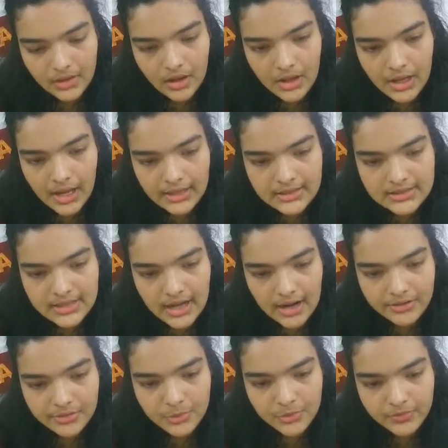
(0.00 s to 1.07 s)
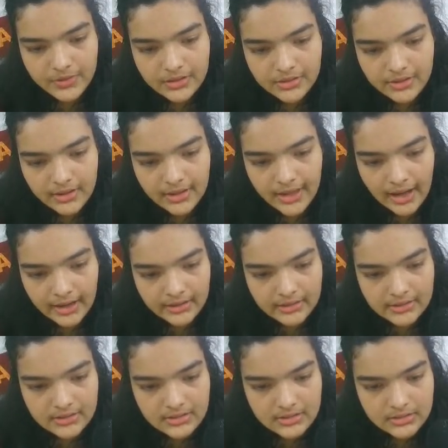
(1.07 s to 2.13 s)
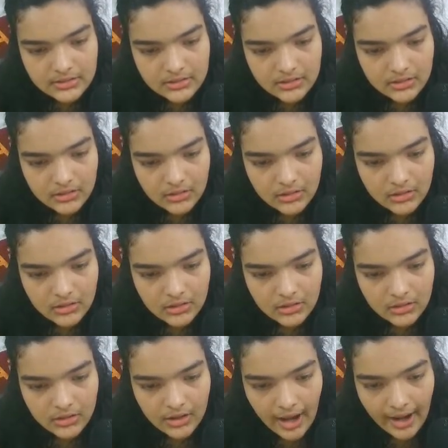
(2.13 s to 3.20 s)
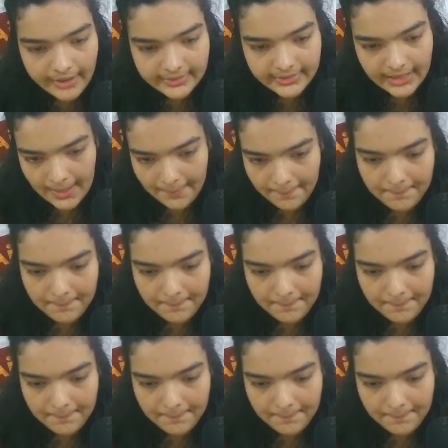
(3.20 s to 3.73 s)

and start removing 3 characters at a time.